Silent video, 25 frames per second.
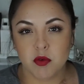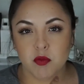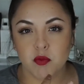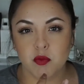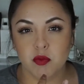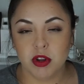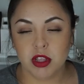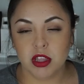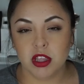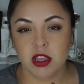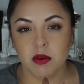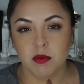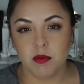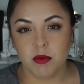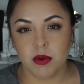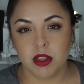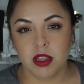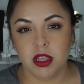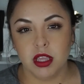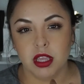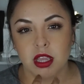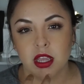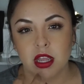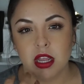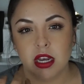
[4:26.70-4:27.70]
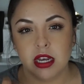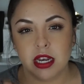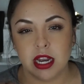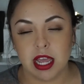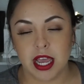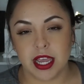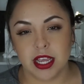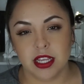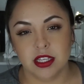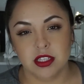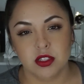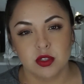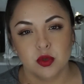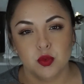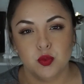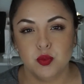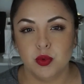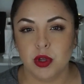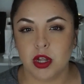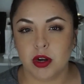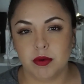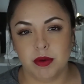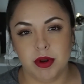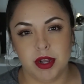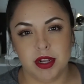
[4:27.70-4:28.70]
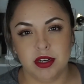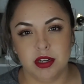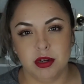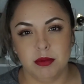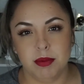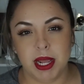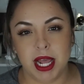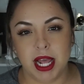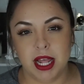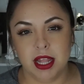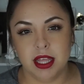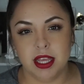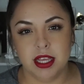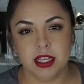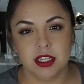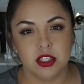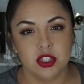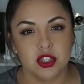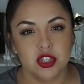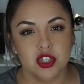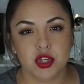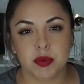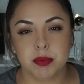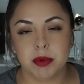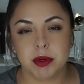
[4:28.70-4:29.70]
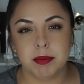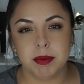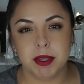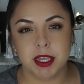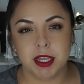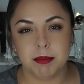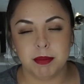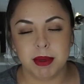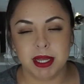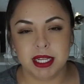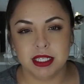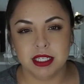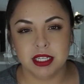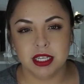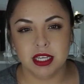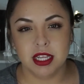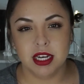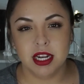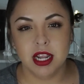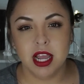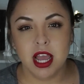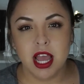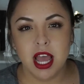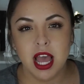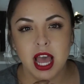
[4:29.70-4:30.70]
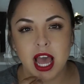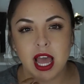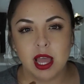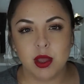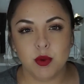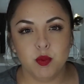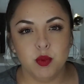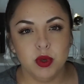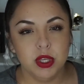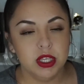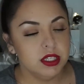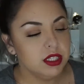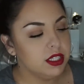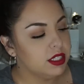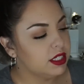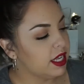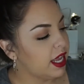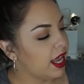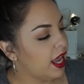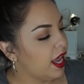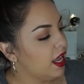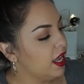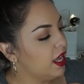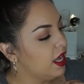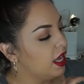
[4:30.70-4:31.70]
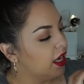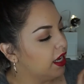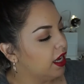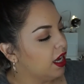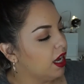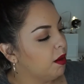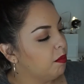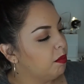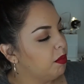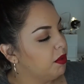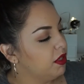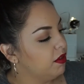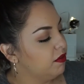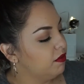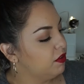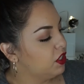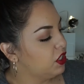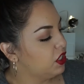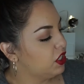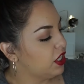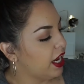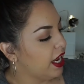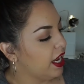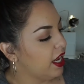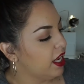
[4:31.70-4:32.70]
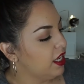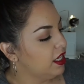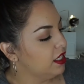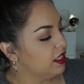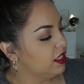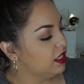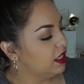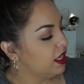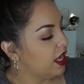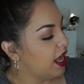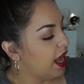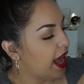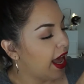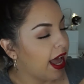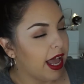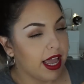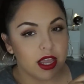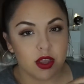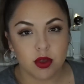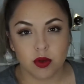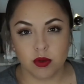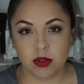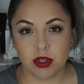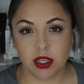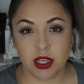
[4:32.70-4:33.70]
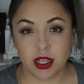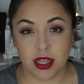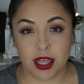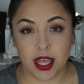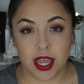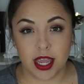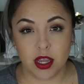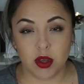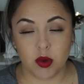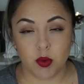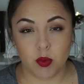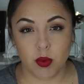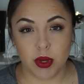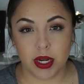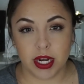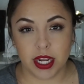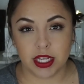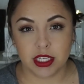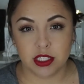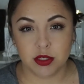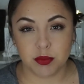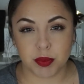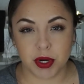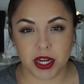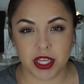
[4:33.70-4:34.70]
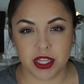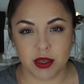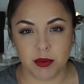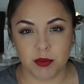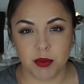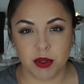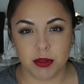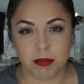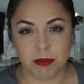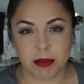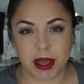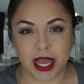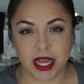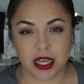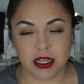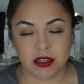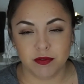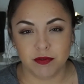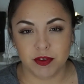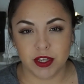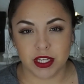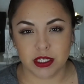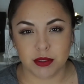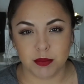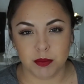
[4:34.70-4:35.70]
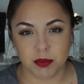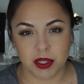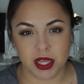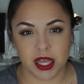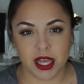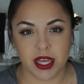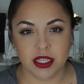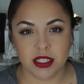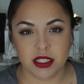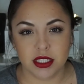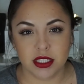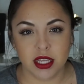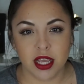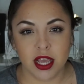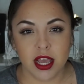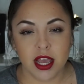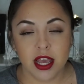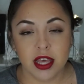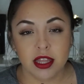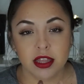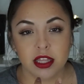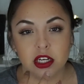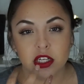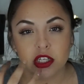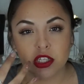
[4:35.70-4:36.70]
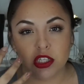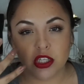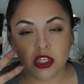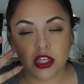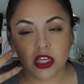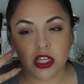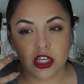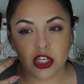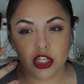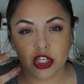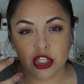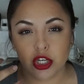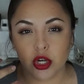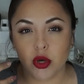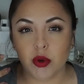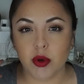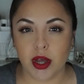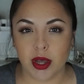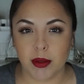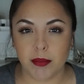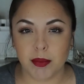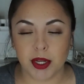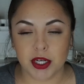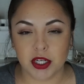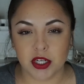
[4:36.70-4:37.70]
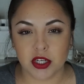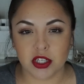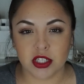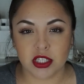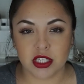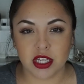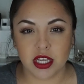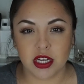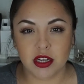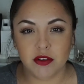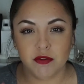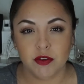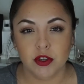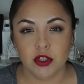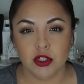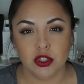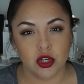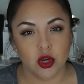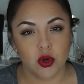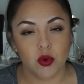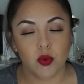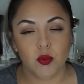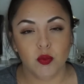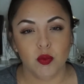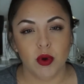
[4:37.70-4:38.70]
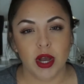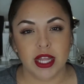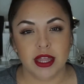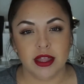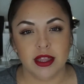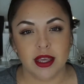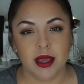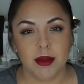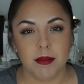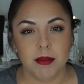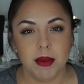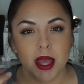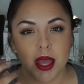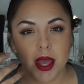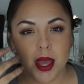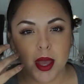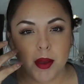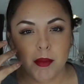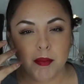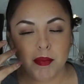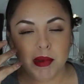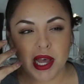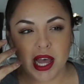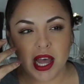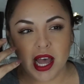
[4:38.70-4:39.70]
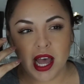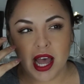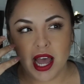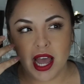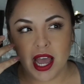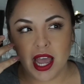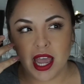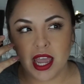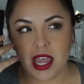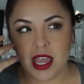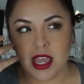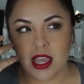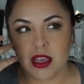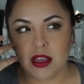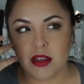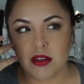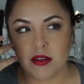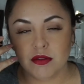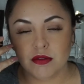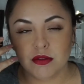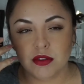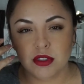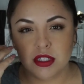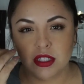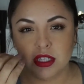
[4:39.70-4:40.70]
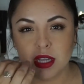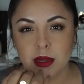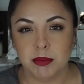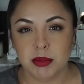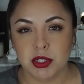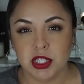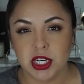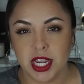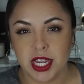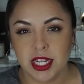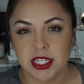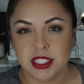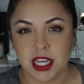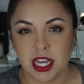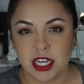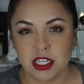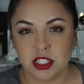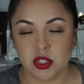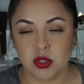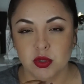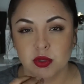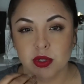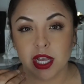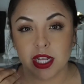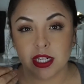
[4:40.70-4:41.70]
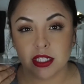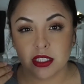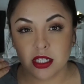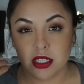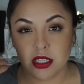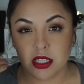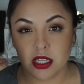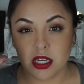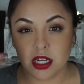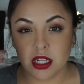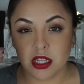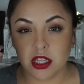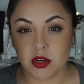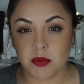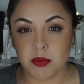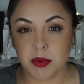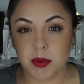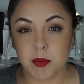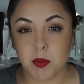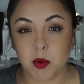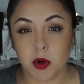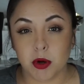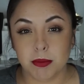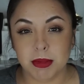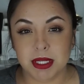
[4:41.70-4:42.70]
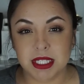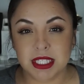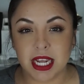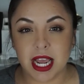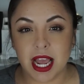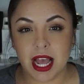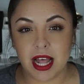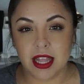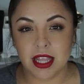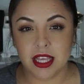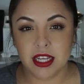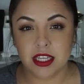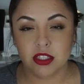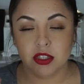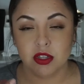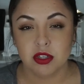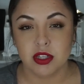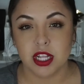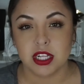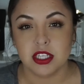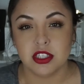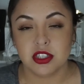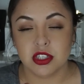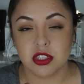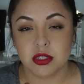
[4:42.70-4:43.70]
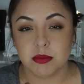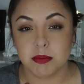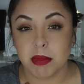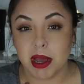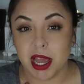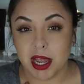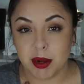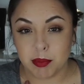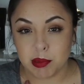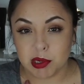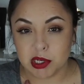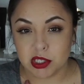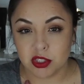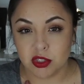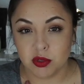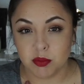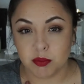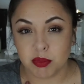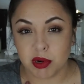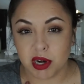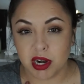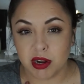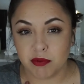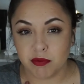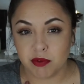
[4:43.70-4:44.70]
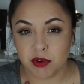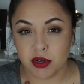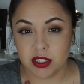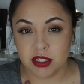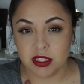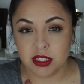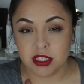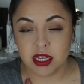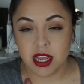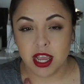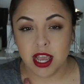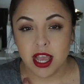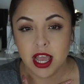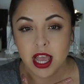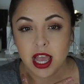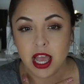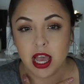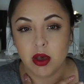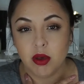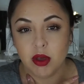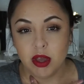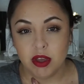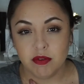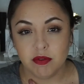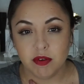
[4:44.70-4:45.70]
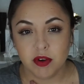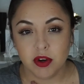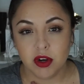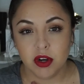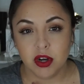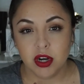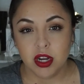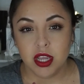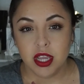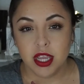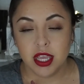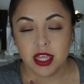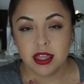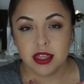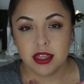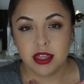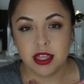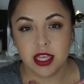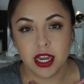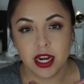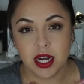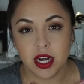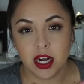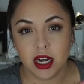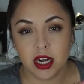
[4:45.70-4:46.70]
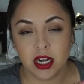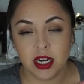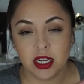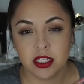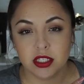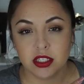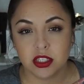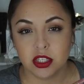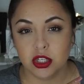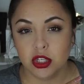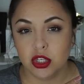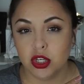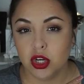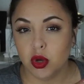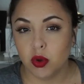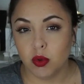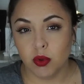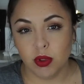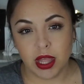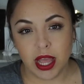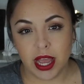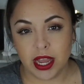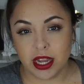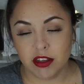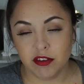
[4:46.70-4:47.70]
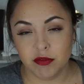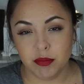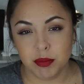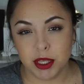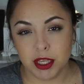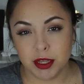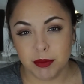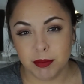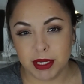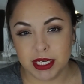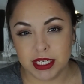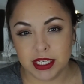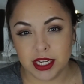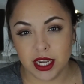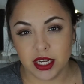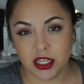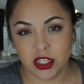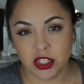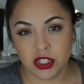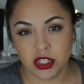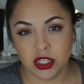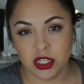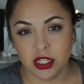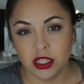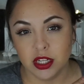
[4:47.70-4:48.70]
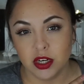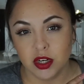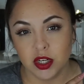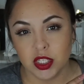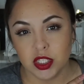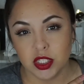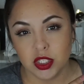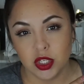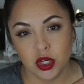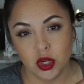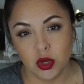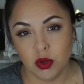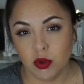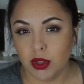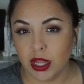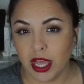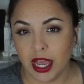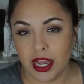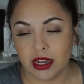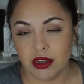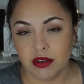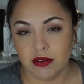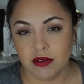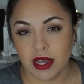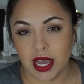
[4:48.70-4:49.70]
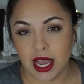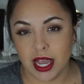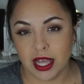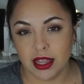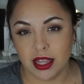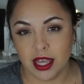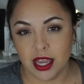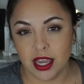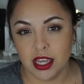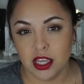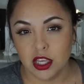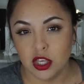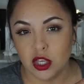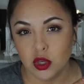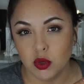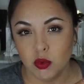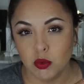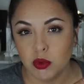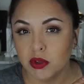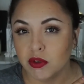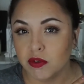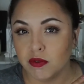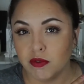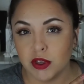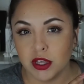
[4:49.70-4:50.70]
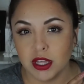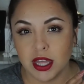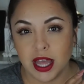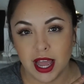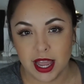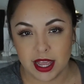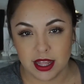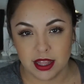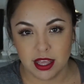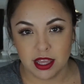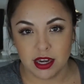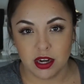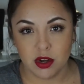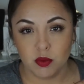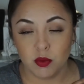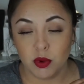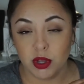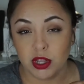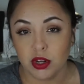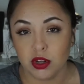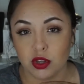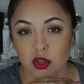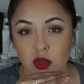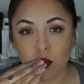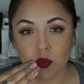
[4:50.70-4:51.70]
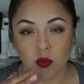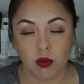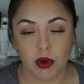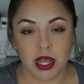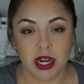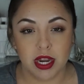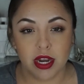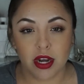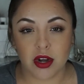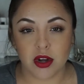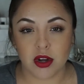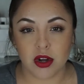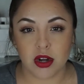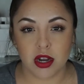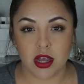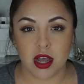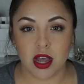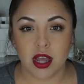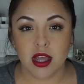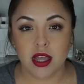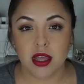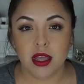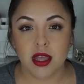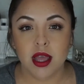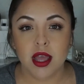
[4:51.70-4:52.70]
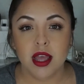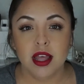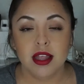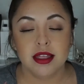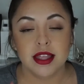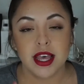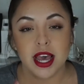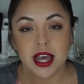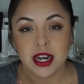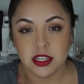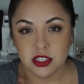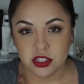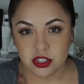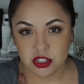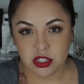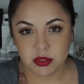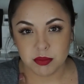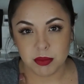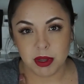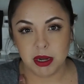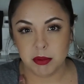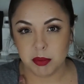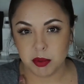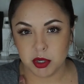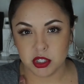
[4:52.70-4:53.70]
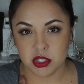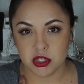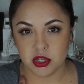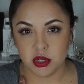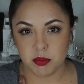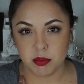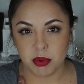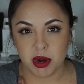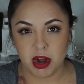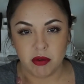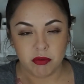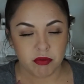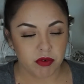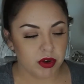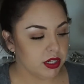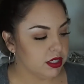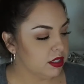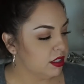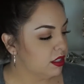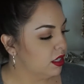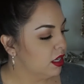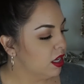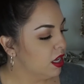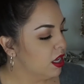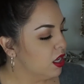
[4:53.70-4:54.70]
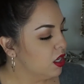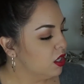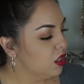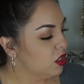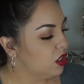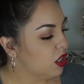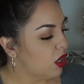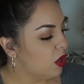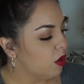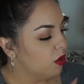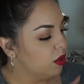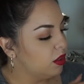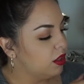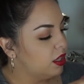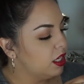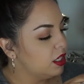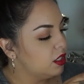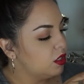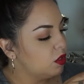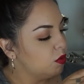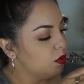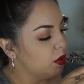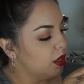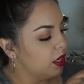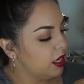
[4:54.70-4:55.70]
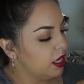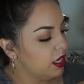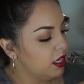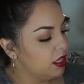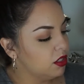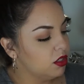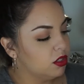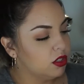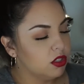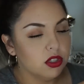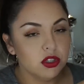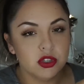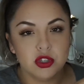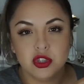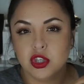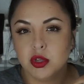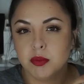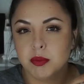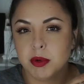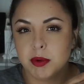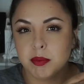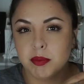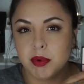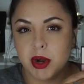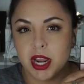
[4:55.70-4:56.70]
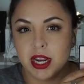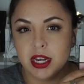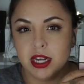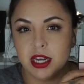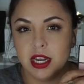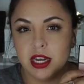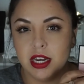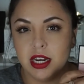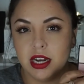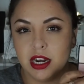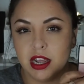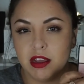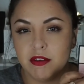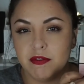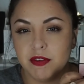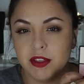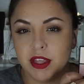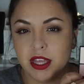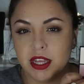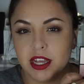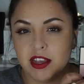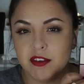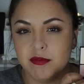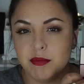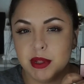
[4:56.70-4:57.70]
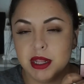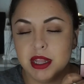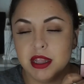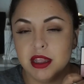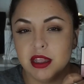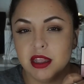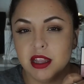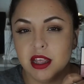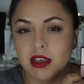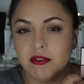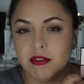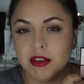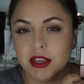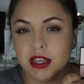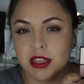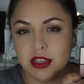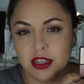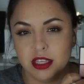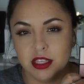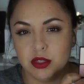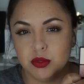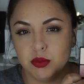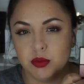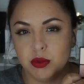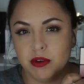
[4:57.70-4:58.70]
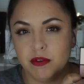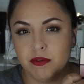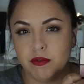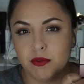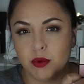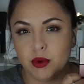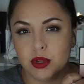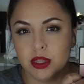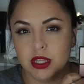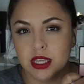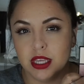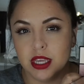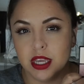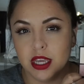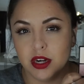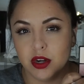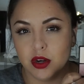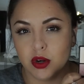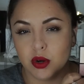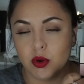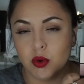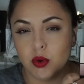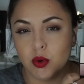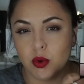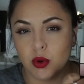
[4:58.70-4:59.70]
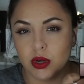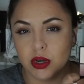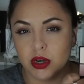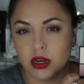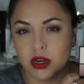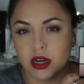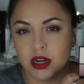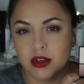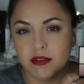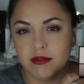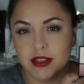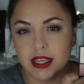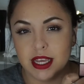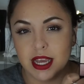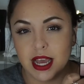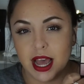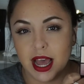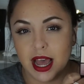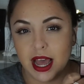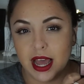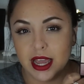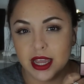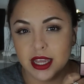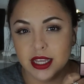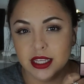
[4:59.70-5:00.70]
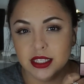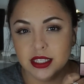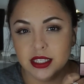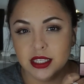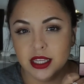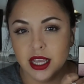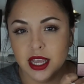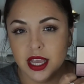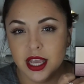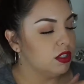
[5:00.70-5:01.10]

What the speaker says: Really, really nice, well-rounded palette, super pigmented. I will say a couple of shades I only like when I spray them with MAC Fix Plus. They're still going to show up on your skin if you don't wet them, but I some shades I do like to look a little bit more metallic, so that's just my personal preference. However, there is no lack of pigmentation, there is no lack of highlight. You will feel highlighted whether you wet it or not. That is just my personal preference. So this one is super brightening, and I feel like I've been loving this one for the inner corner of the eyes.